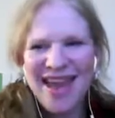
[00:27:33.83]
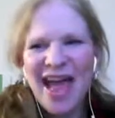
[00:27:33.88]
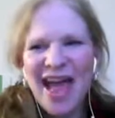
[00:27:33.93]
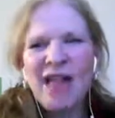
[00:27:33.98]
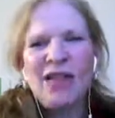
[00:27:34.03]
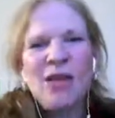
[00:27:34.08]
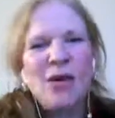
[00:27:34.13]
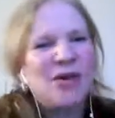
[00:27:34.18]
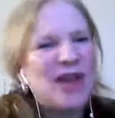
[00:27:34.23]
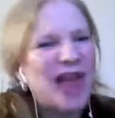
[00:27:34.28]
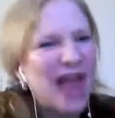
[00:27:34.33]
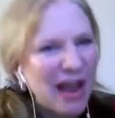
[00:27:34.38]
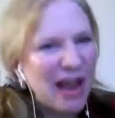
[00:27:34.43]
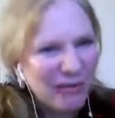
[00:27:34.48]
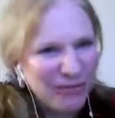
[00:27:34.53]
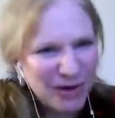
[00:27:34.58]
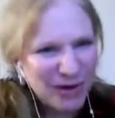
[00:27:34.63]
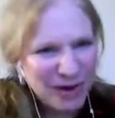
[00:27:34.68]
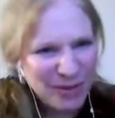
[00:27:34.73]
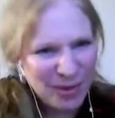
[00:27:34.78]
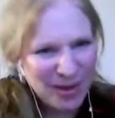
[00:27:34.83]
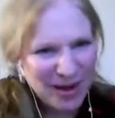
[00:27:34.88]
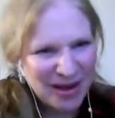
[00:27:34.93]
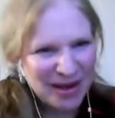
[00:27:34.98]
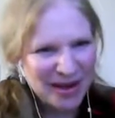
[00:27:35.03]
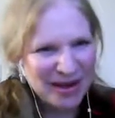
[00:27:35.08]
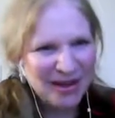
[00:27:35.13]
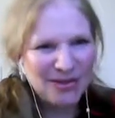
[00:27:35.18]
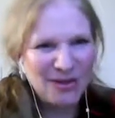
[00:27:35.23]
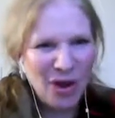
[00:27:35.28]
Hello to
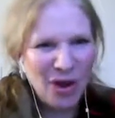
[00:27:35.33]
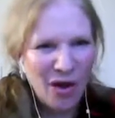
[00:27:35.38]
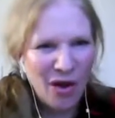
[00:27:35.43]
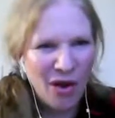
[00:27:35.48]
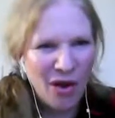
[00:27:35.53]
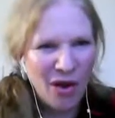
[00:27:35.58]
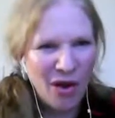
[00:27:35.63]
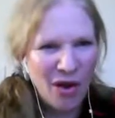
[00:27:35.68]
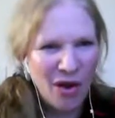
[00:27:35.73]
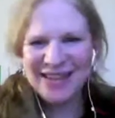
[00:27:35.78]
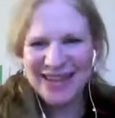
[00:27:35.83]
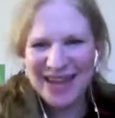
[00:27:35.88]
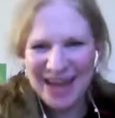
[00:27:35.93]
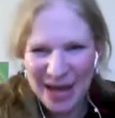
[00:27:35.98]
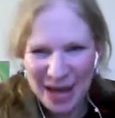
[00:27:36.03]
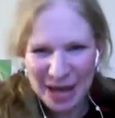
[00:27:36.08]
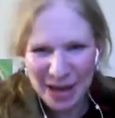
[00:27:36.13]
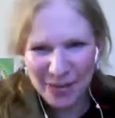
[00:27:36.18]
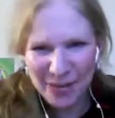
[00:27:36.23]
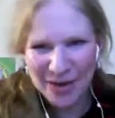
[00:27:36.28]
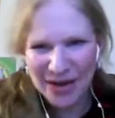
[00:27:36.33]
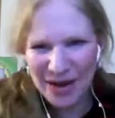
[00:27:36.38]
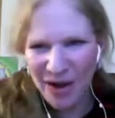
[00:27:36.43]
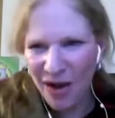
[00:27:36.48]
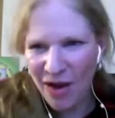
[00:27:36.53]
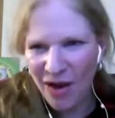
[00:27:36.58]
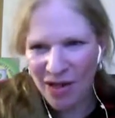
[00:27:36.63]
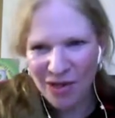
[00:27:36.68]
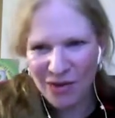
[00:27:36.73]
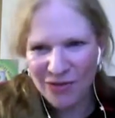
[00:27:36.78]
everybody, Dawn and Kim and
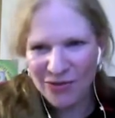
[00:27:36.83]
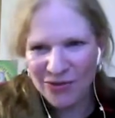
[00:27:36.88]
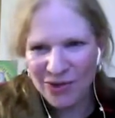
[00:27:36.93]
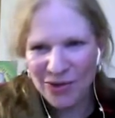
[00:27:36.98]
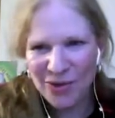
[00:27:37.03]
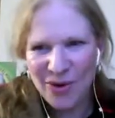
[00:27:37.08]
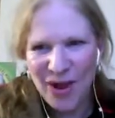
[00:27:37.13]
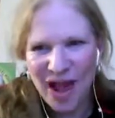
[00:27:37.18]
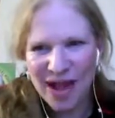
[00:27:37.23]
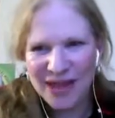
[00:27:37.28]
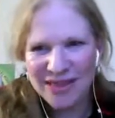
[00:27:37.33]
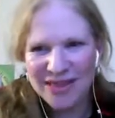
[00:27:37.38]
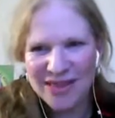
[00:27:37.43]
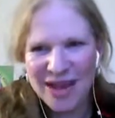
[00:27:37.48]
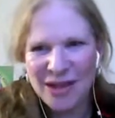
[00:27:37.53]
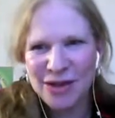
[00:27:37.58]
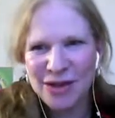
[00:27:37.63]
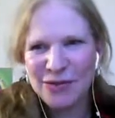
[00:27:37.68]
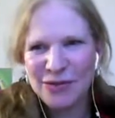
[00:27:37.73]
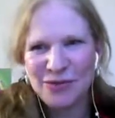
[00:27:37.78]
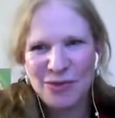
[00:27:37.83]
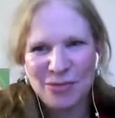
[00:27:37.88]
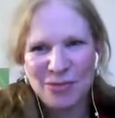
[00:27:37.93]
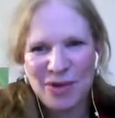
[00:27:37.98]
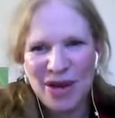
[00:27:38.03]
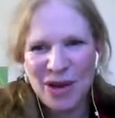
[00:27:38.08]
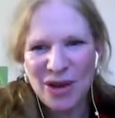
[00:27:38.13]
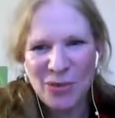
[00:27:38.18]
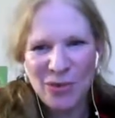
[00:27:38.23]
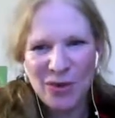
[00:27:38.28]
all of you. I thank you for
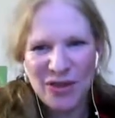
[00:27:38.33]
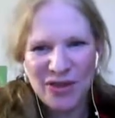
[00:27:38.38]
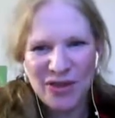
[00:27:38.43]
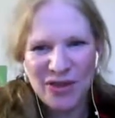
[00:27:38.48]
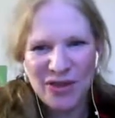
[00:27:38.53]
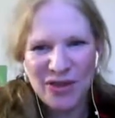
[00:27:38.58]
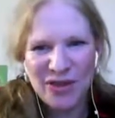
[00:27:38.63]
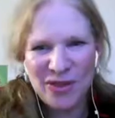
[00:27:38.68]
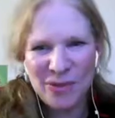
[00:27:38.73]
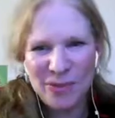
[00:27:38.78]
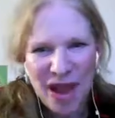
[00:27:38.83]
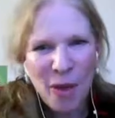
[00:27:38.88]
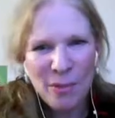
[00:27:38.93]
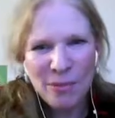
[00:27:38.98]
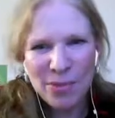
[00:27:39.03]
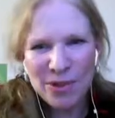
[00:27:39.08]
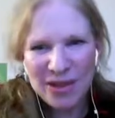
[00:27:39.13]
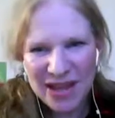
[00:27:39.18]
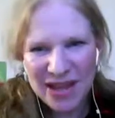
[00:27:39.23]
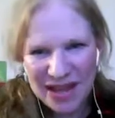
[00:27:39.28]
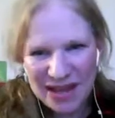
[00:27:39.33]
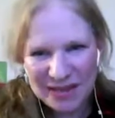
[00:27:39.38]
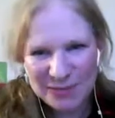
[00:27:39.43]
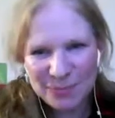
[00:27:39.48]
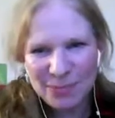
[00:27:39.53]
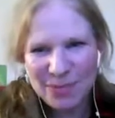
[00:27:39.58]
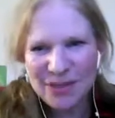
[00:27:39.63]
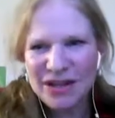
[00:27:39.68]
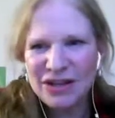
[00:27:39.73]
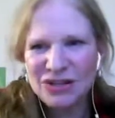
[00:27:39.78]
being with me. Please,
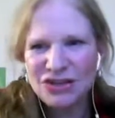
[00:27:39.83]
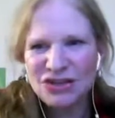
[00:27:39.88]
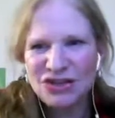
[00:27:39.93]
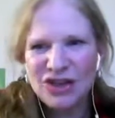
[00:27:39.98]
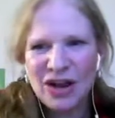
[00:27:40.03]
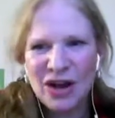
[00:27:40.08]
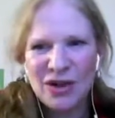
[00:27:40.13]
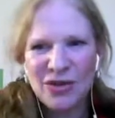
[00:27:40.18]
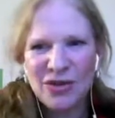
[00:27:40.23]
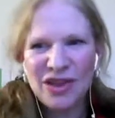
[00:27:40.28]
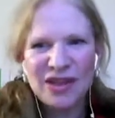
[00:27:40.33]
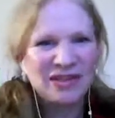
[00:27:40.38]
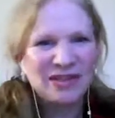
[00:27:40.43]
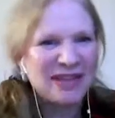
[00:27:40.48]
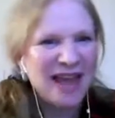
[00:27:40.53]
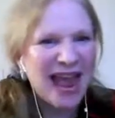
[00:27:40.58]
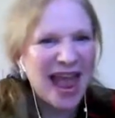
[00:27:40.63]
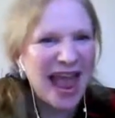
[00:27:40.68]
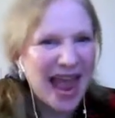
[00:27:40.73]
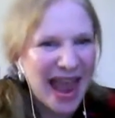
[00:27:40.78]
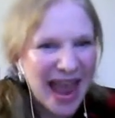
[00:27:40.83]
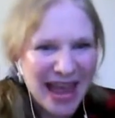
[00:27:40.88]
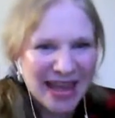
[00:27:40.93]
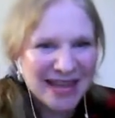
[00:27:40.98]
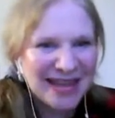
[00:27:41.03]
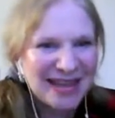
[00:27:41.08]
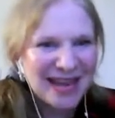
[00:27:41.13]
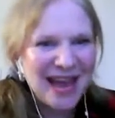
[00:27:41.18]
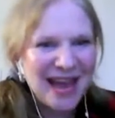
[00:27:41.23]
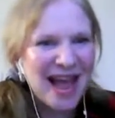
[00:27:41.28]
please share this.
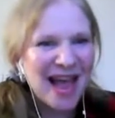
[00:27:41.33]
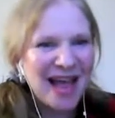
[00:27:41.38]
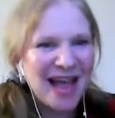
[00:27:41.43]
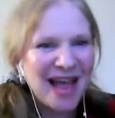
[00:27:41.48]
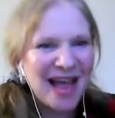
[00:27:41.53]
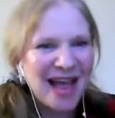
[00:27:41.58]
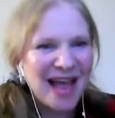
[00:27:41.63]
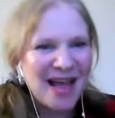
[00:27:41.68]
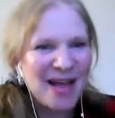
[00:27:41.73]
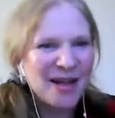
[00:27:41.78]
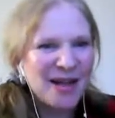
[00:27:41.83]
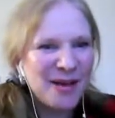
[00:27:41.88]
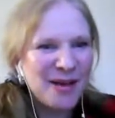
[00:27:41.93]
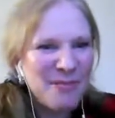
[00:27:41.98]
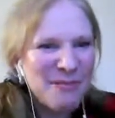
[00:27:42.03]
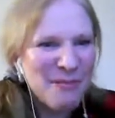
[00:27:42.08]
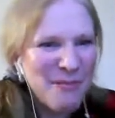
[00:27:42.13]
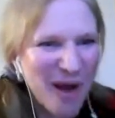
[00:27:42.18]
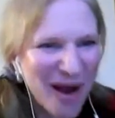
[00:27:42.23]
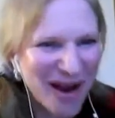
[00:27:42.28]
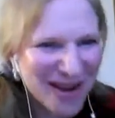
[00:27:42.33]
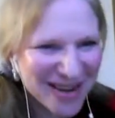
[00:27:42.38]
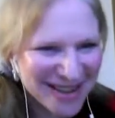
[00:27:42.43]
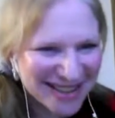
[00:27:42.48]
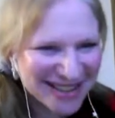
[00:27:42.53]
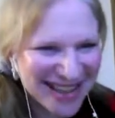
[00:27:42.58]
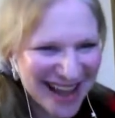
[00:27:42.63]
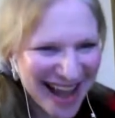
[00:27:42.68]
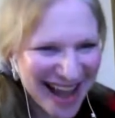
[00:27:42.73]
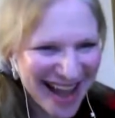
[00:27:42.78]
And
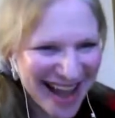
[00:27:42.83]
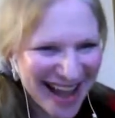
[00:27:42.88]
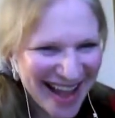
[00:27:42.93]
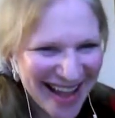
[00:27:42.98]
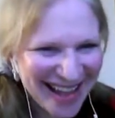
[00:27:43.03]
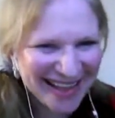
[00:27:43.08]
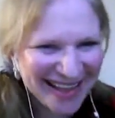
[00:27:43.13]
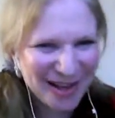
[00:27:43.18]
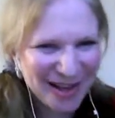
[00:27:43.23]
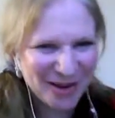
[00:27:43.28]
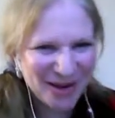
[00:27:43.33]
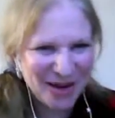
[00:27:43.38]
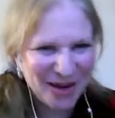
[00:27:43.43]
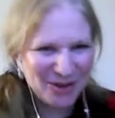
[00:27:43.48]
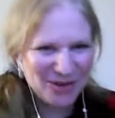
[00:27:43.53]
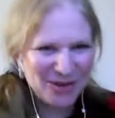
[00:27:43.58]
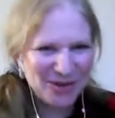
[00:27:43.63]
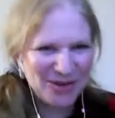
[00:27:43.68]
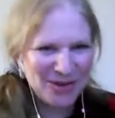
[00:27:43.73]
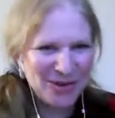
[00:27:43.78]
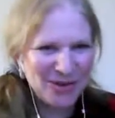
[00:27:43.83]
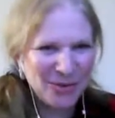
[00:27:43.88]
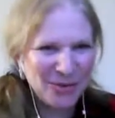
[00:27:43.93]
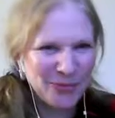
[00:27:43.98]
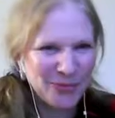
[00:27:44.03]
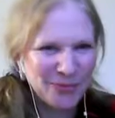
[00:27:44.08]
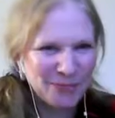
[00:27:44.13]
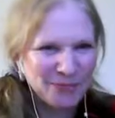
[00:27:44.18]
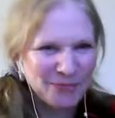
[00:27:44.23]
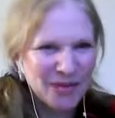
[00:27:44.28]
Marsha, you're here too.